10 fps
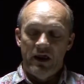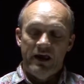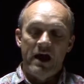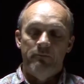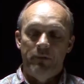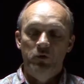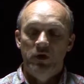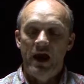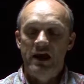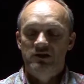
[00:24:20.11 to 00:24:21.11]
I got both
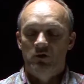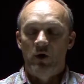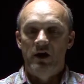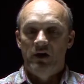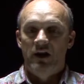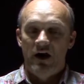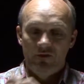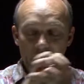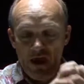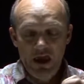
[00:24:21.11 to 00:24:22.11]
hands around the knife.